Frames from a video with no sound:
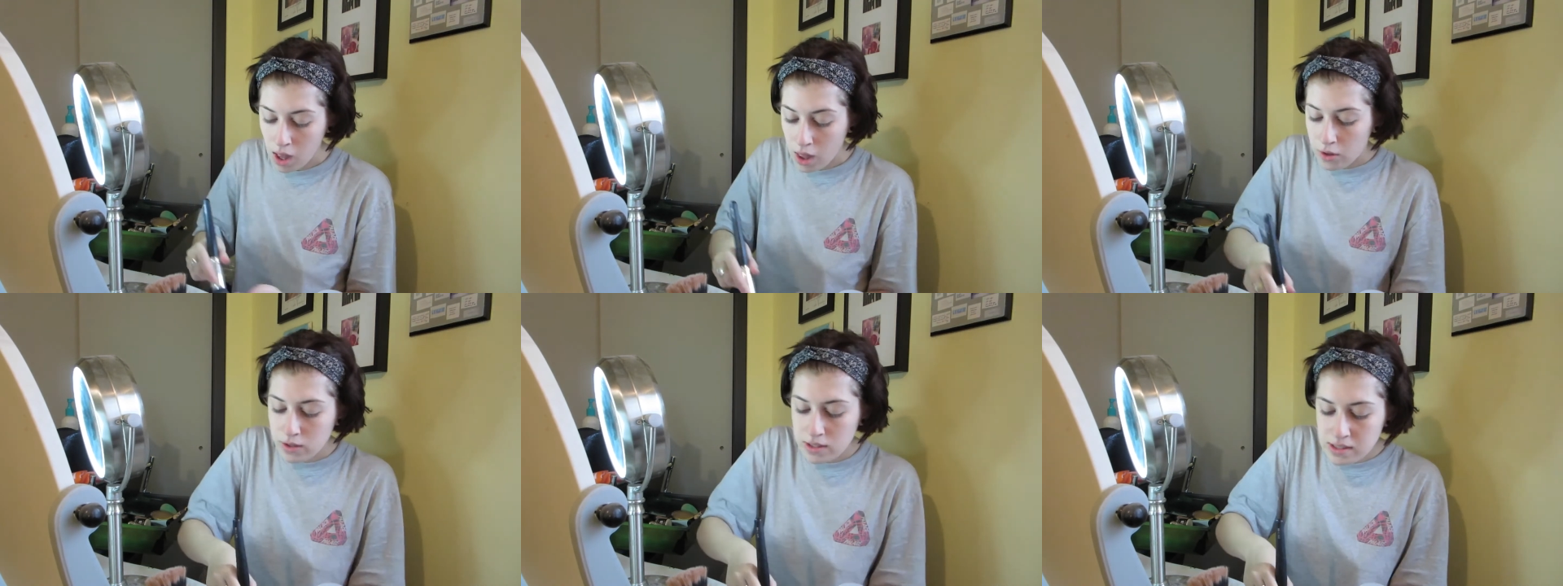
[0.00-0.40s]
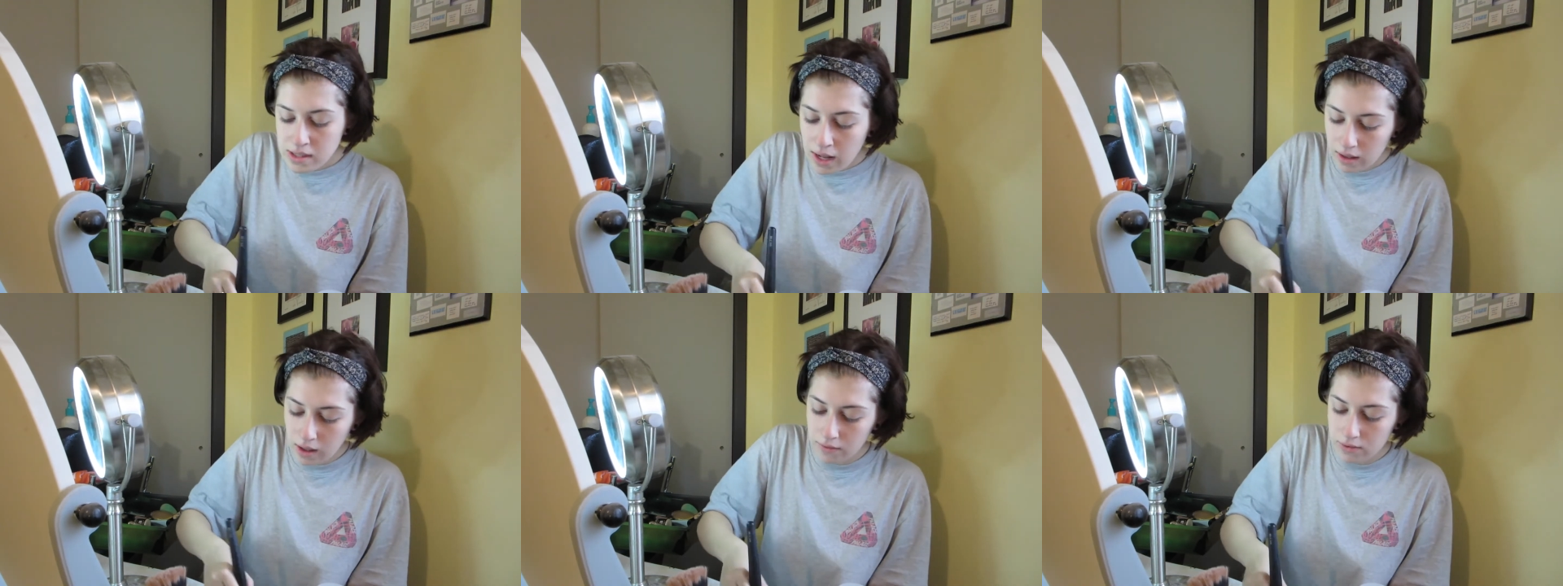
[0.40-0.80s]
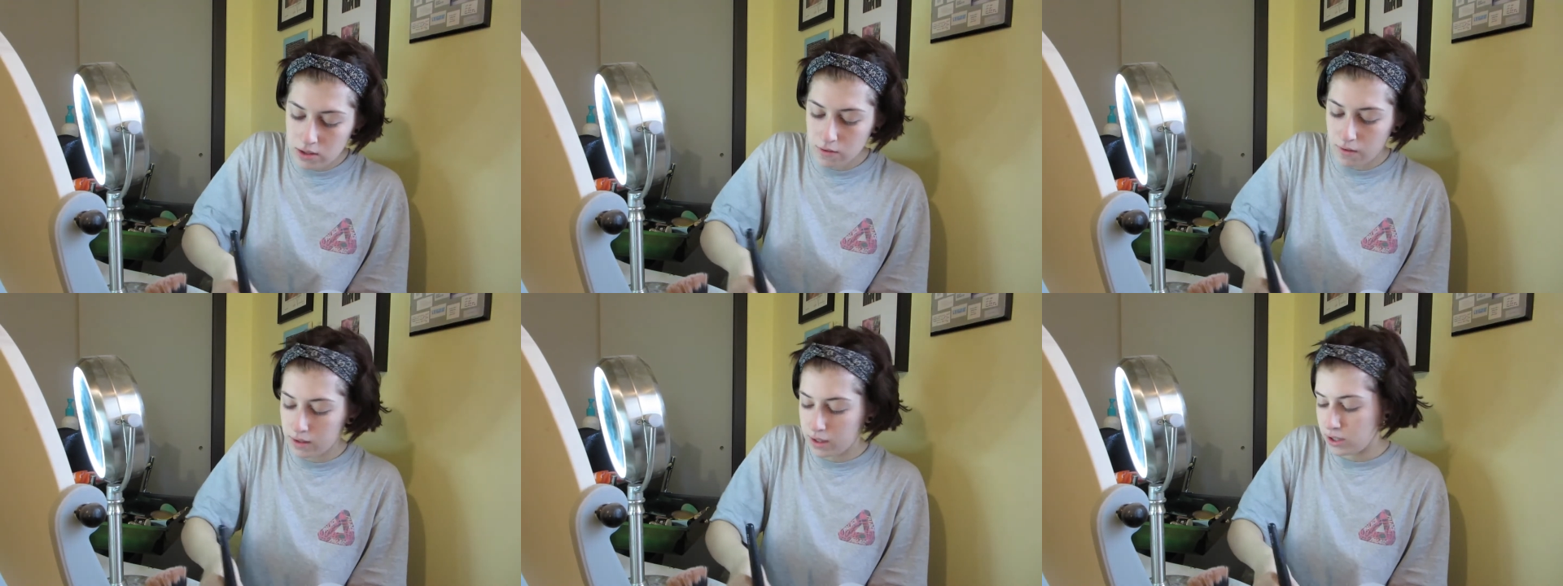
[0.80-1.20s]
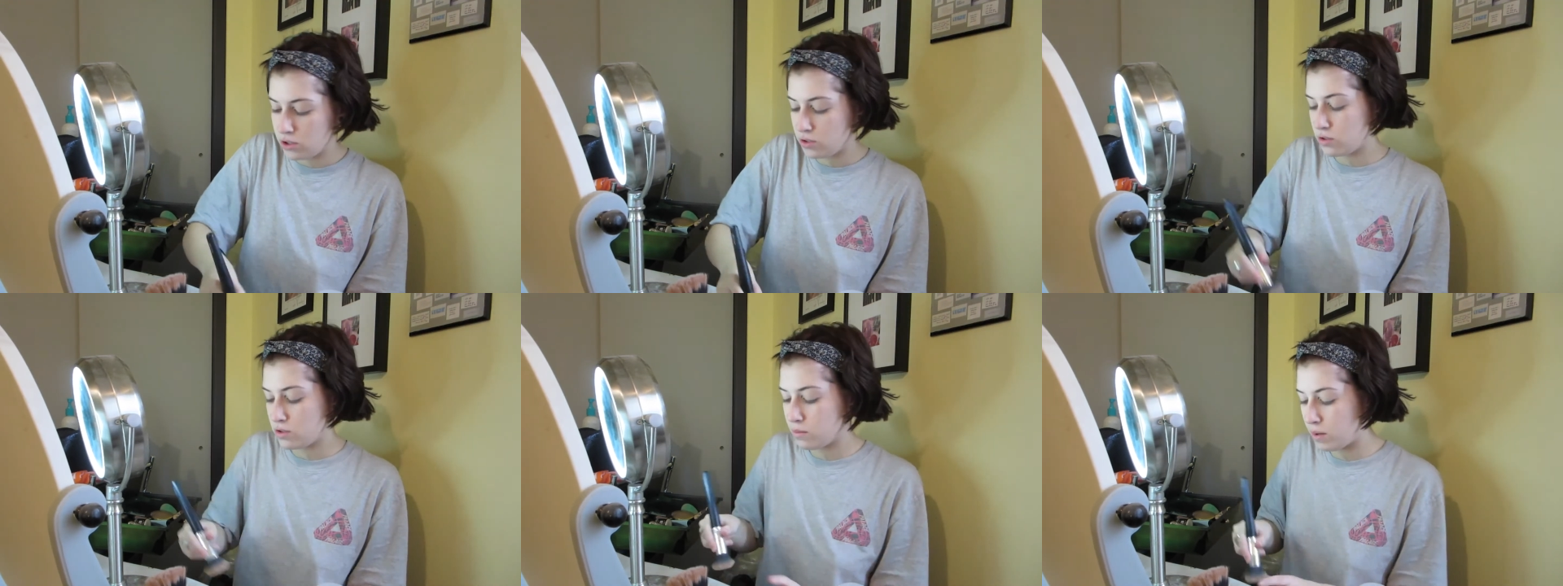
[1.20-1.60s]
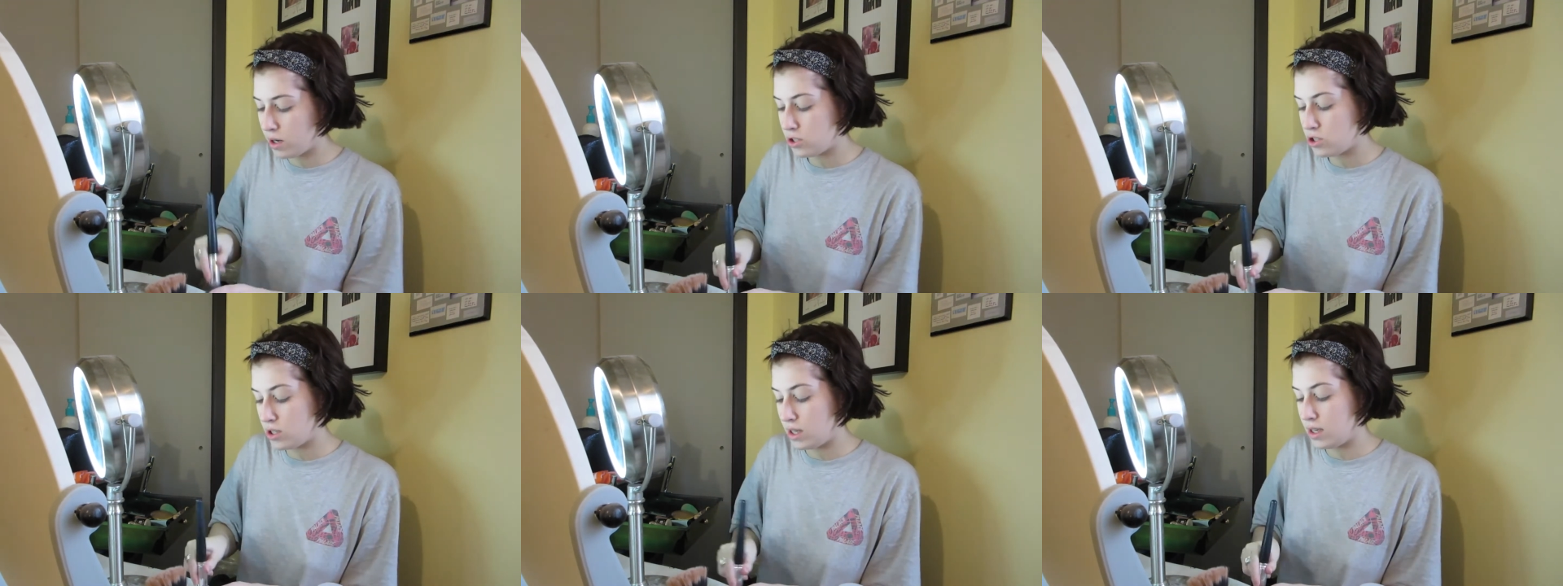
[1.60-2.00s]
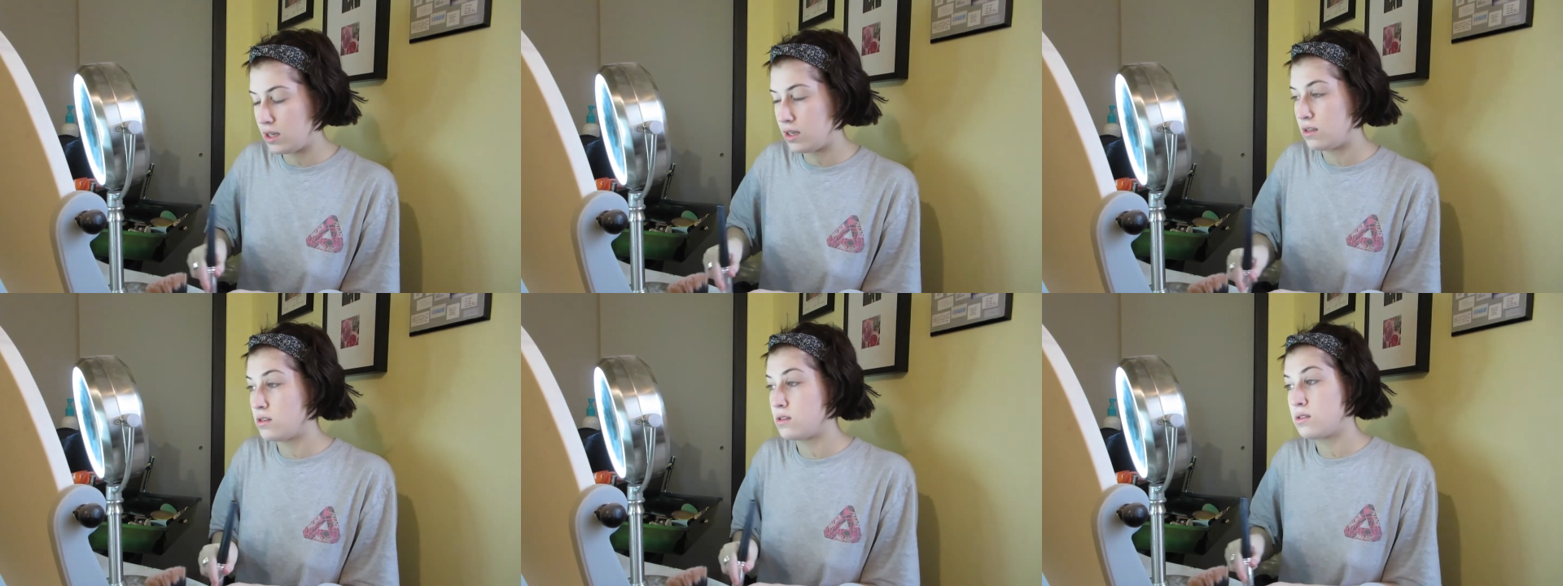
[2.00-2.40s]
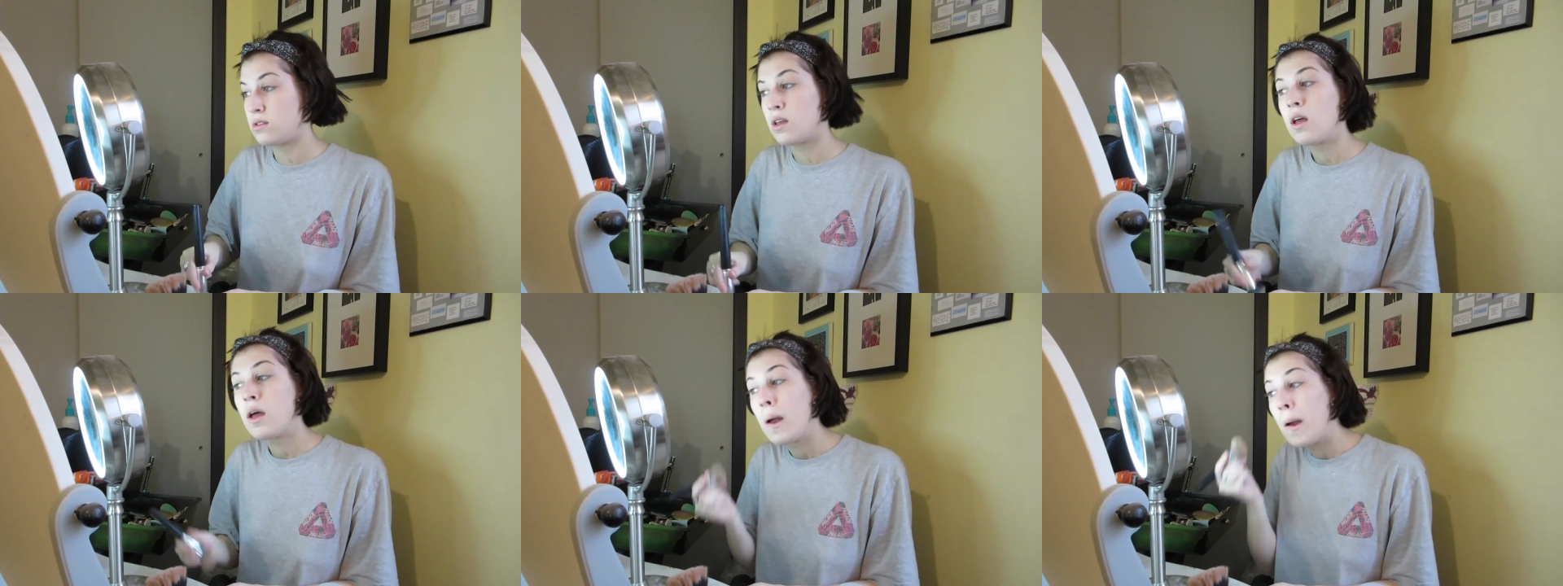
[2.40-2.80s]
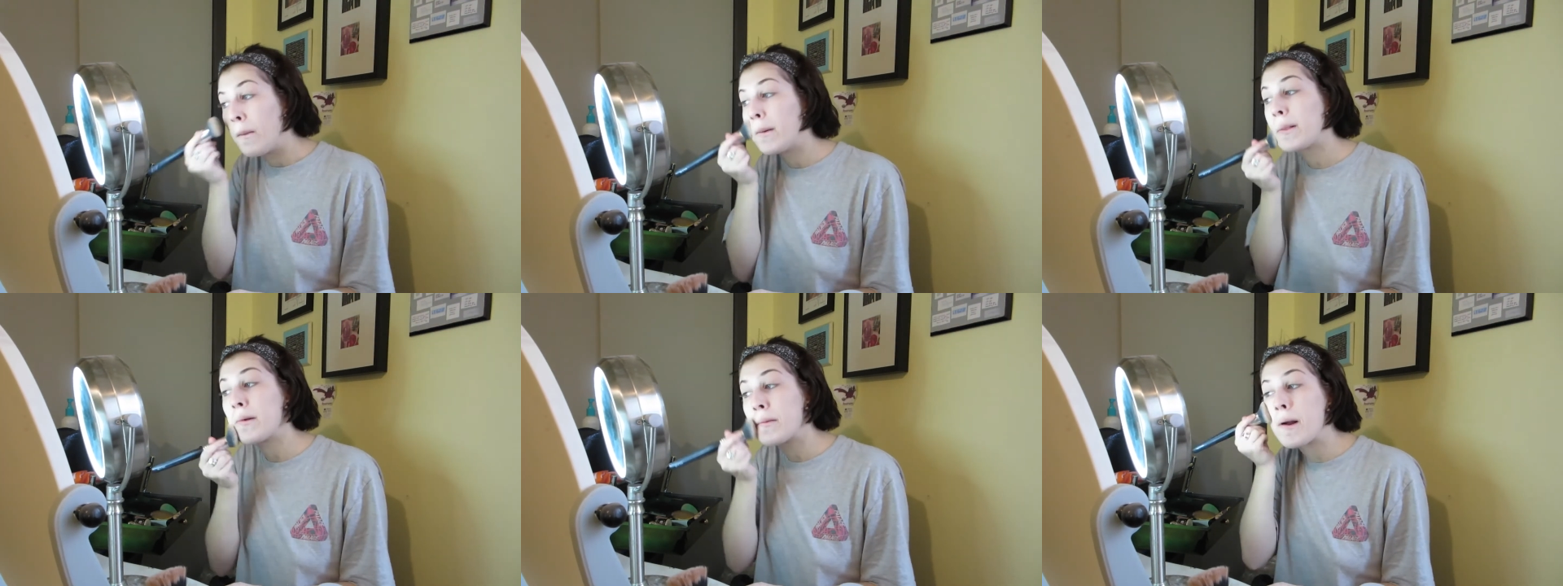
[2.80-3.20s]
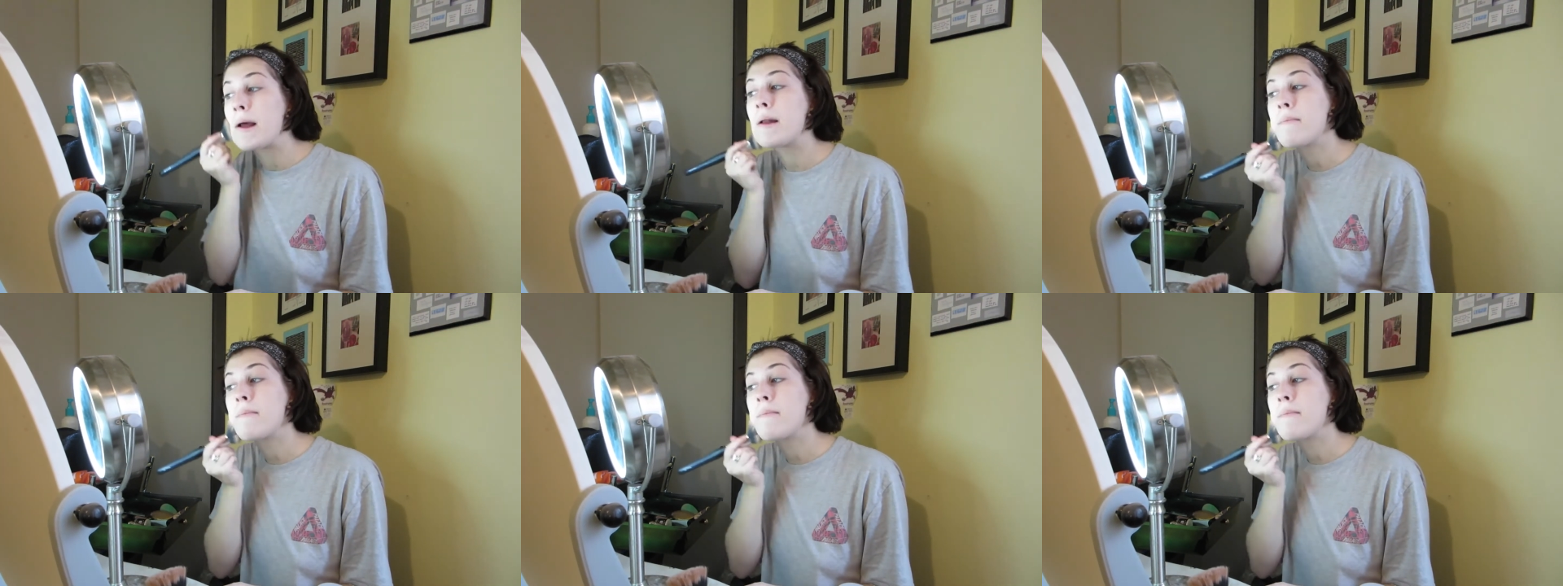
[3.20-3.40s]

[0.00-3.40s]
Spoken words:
The reason I love this foundation so much is with the right